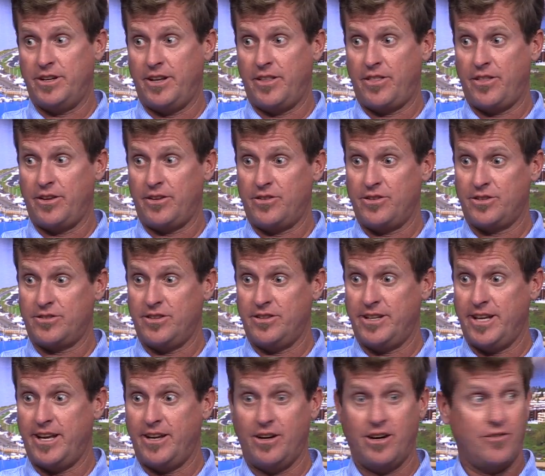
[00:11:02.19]
I think, took the
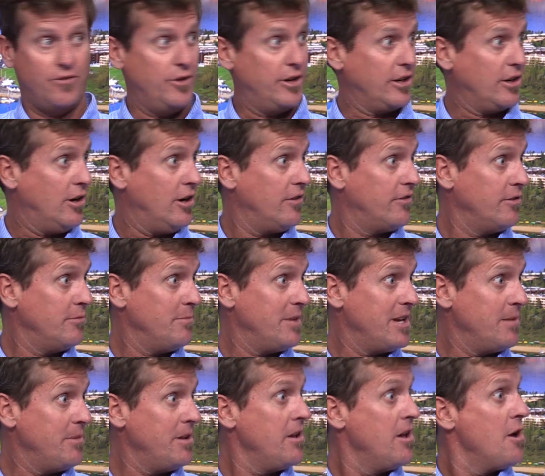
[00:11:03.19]
day off, went golfing
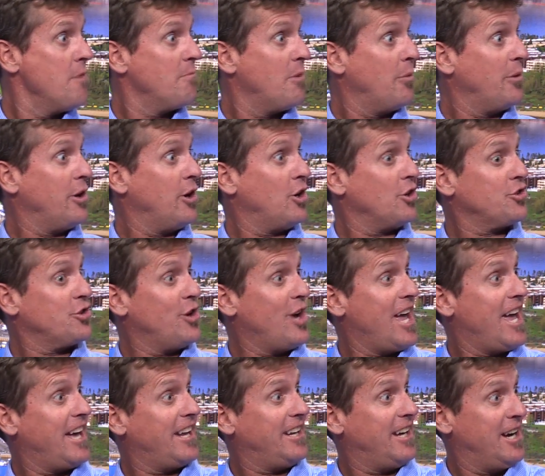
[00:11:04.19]
maybe. But we also
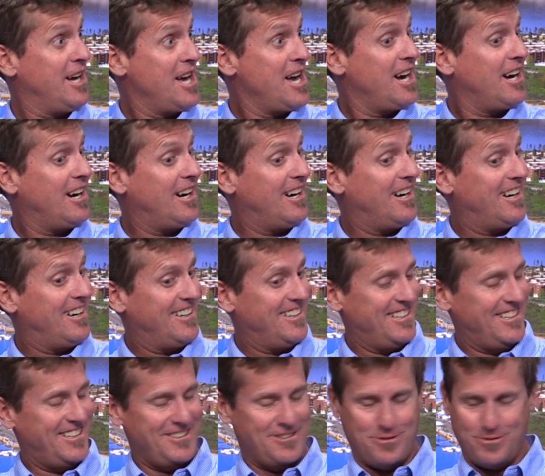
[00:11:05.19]
had,
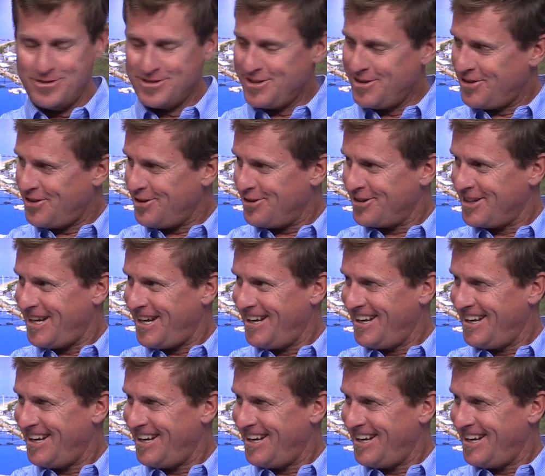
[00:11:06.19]
who was the third guy?